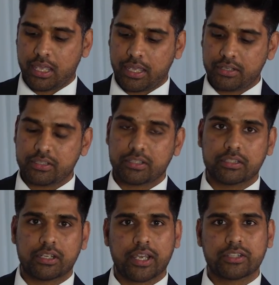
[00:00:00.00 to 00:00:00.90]
and
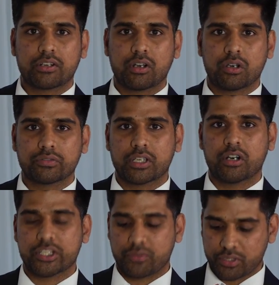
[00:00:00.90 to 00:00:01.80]
the director of the
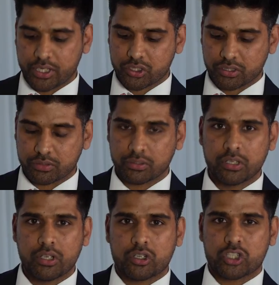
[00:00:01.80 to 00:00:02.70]
Courage Foundation.
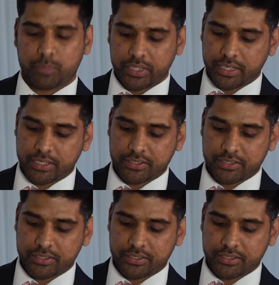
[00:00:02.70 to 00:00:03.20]
She played a